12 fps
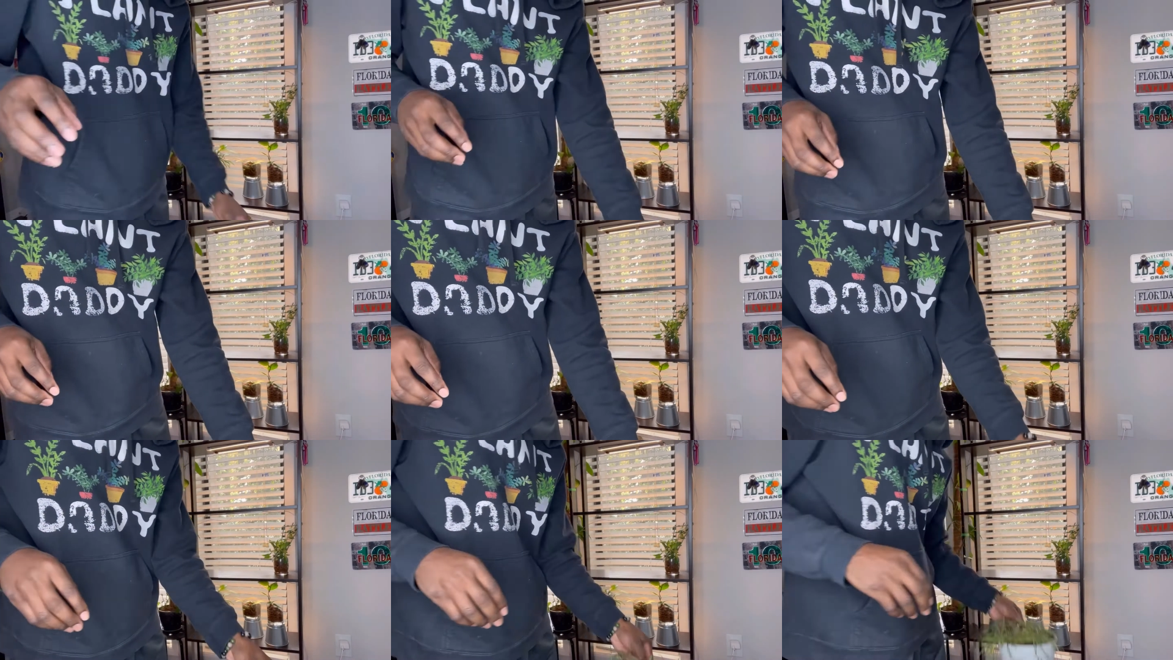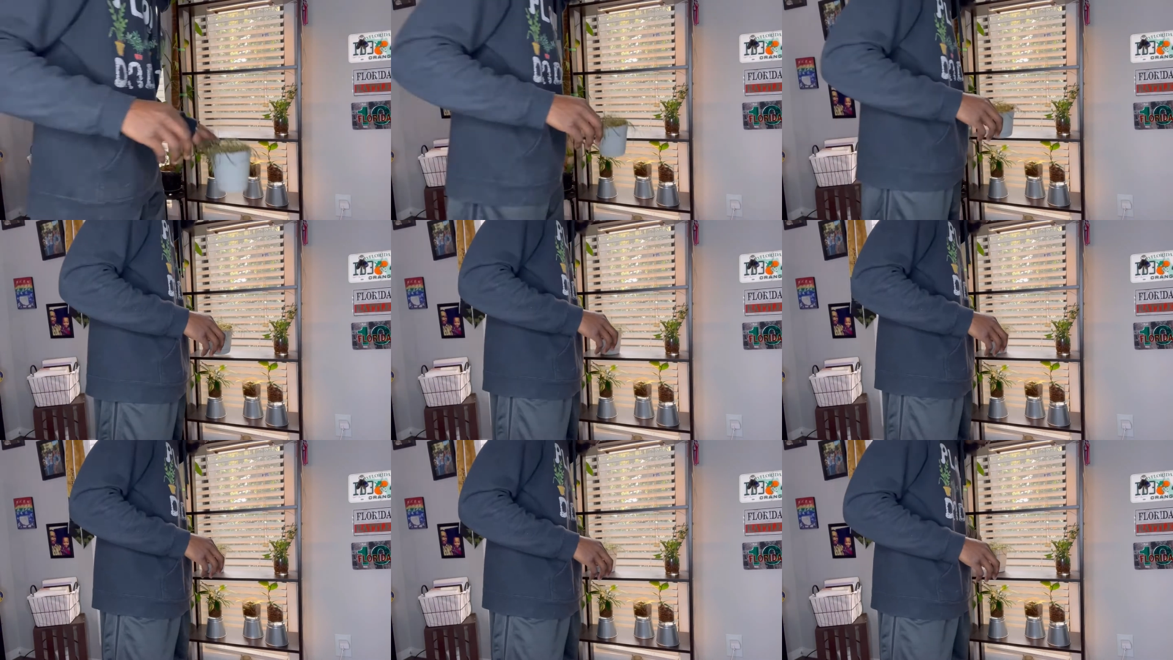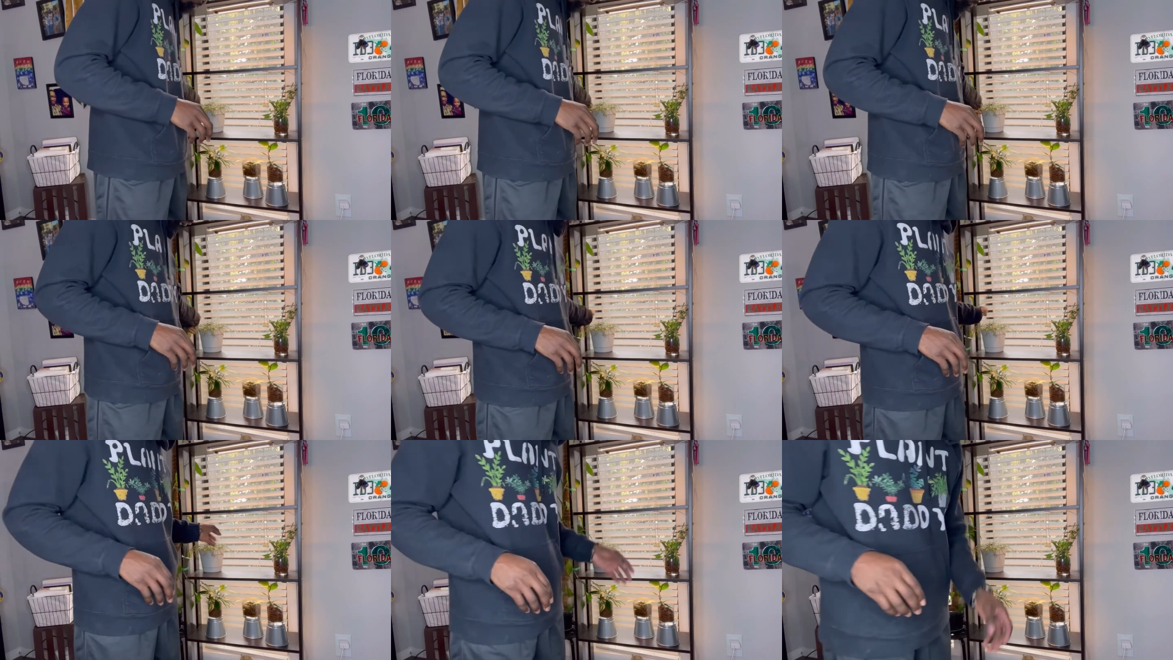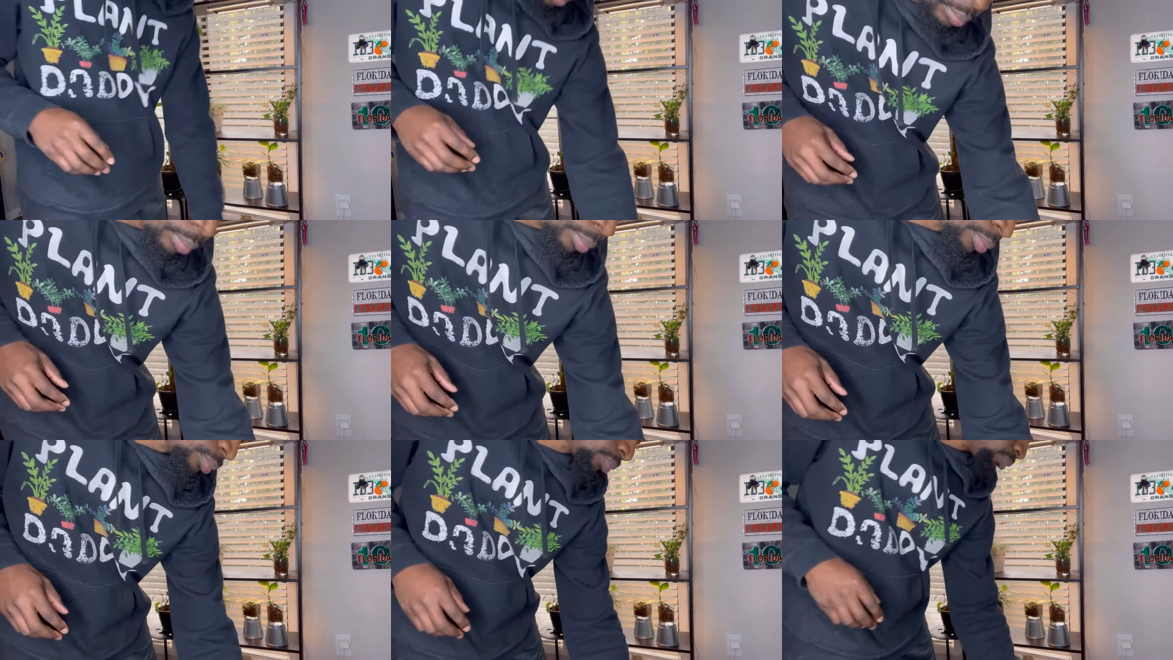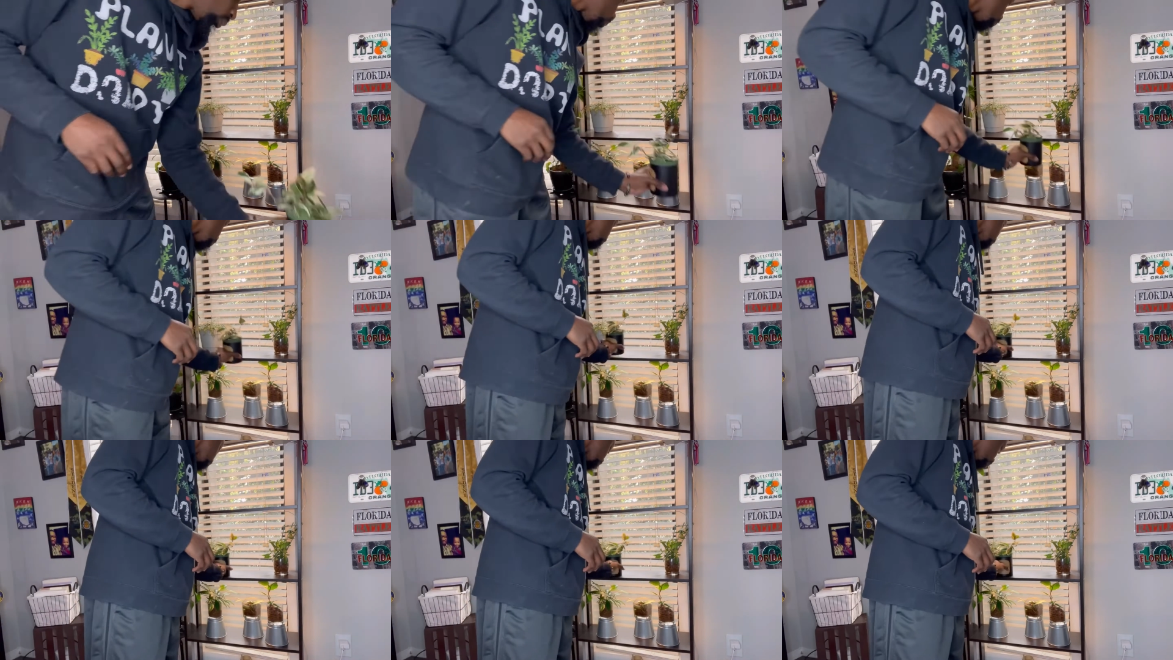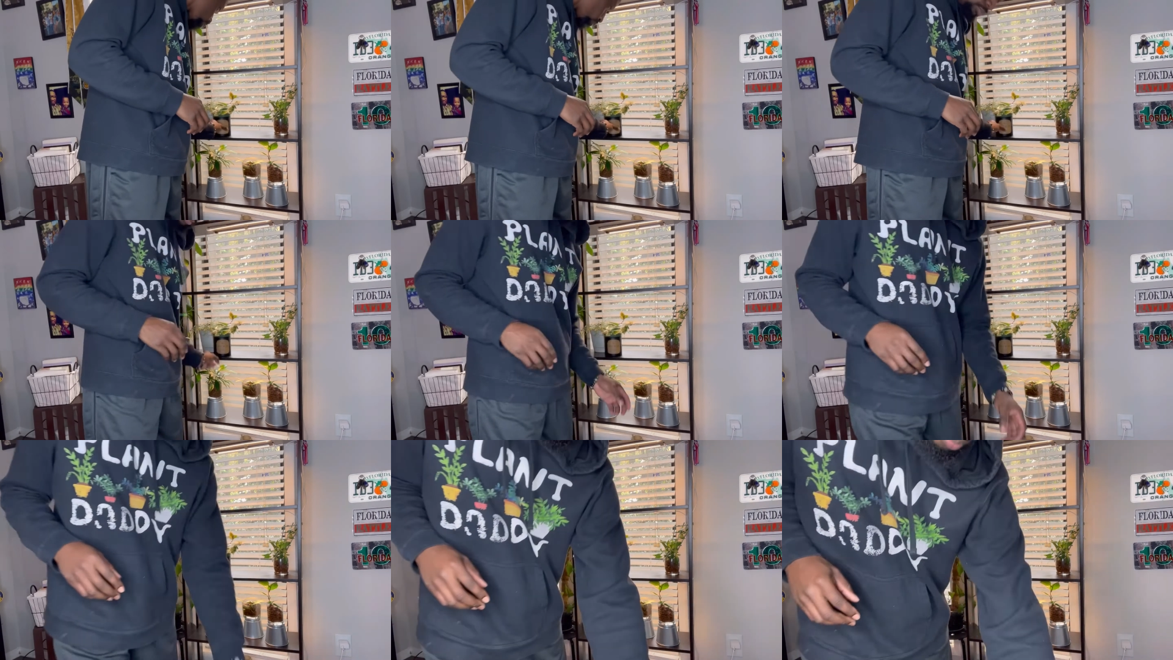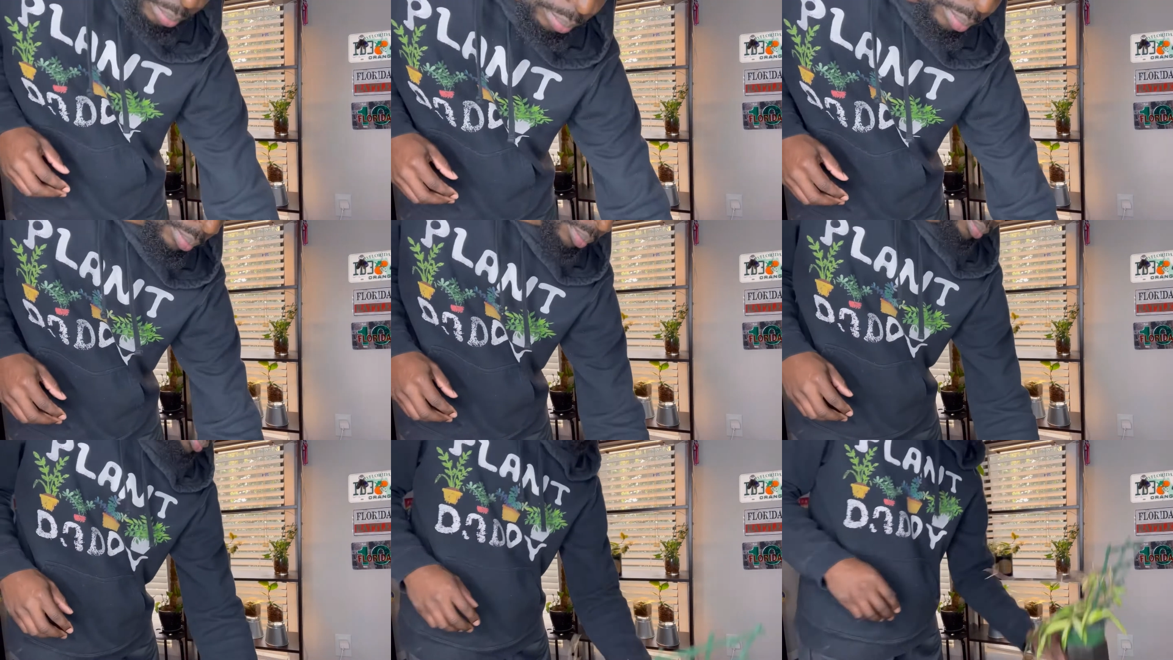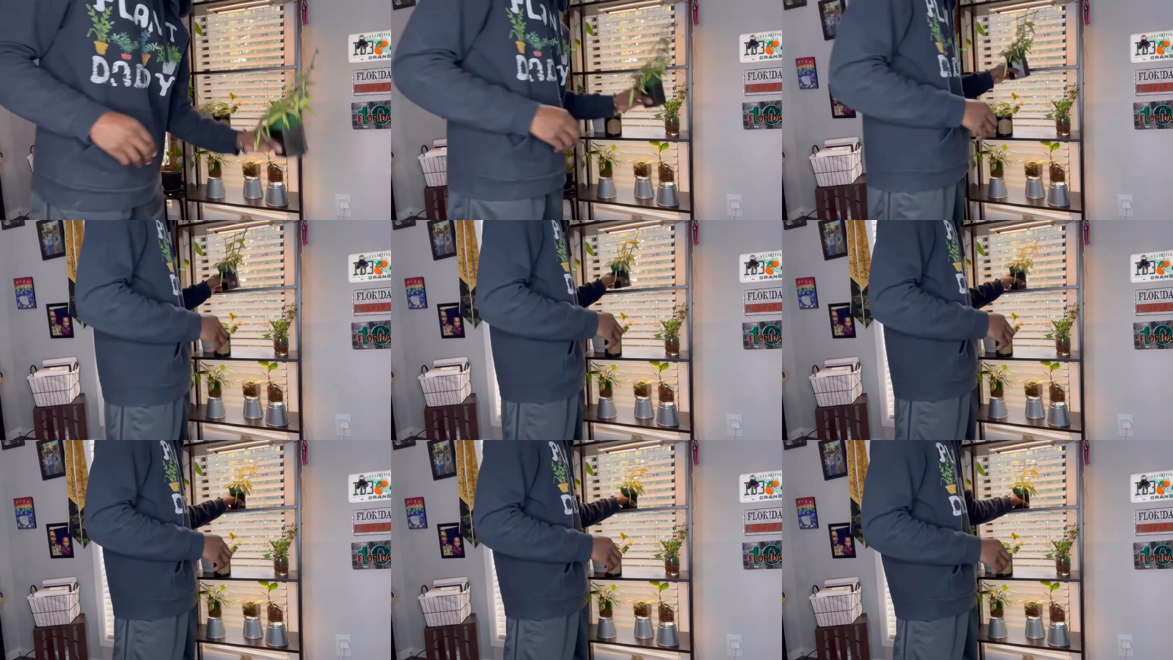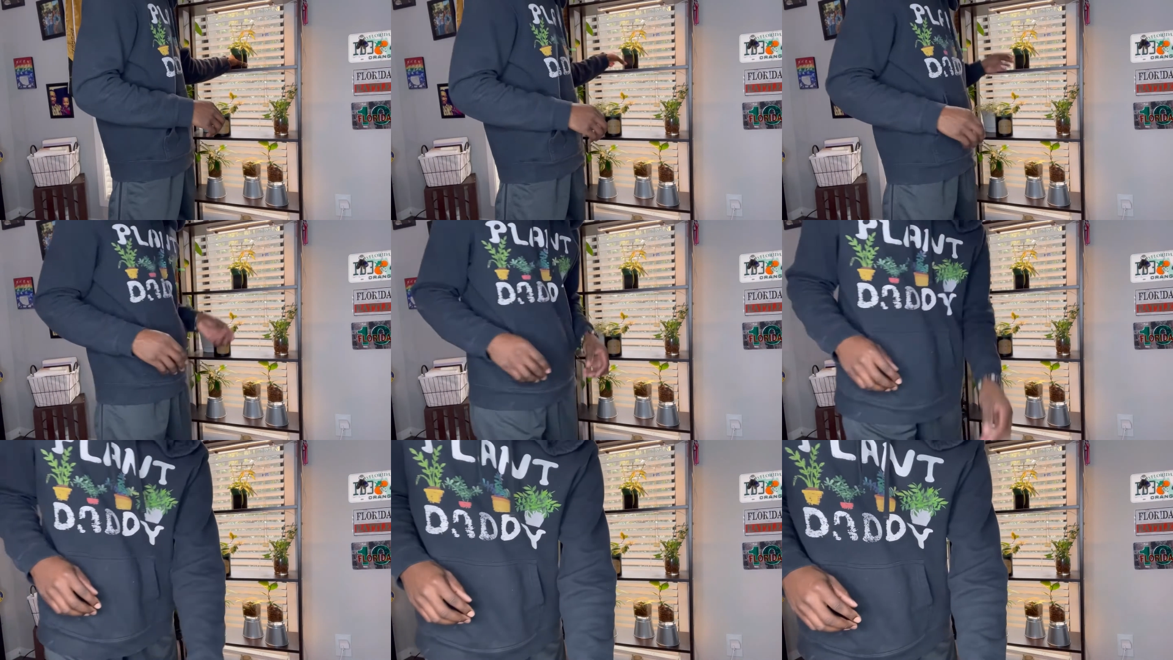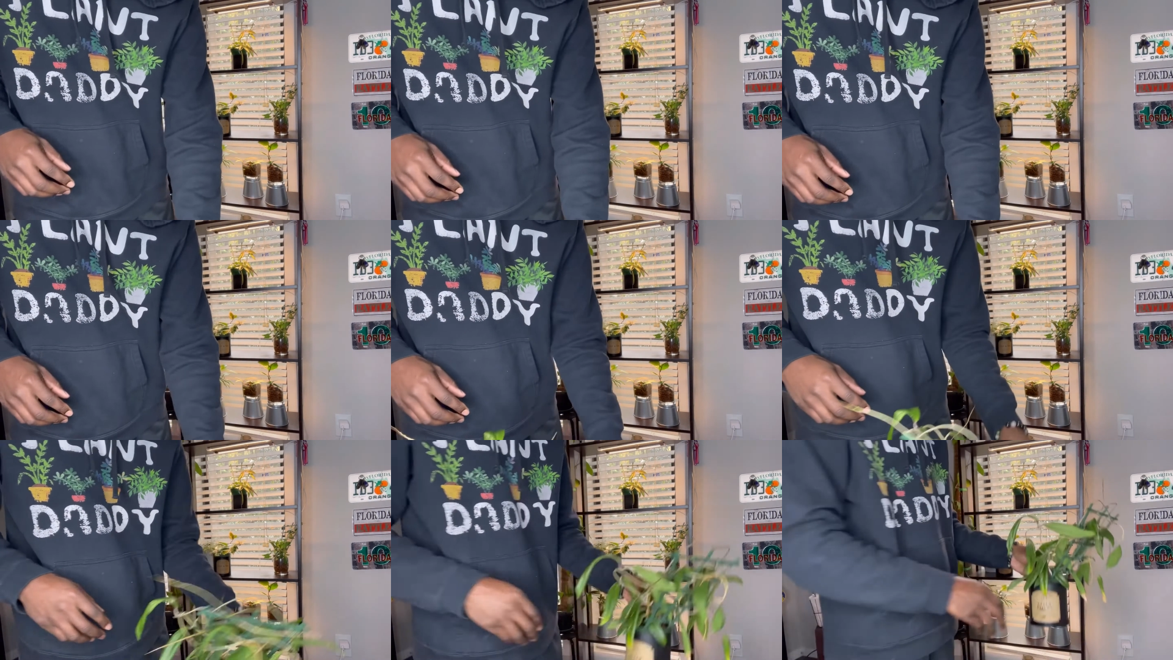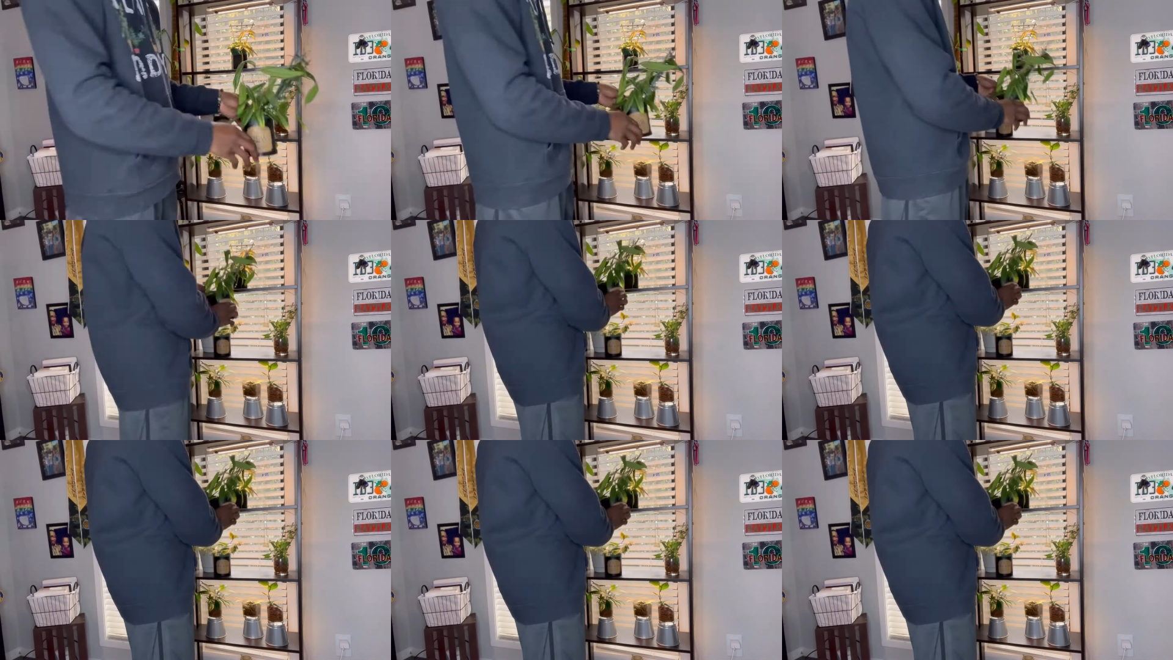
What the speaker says: No face is visible, so there are no lips to read.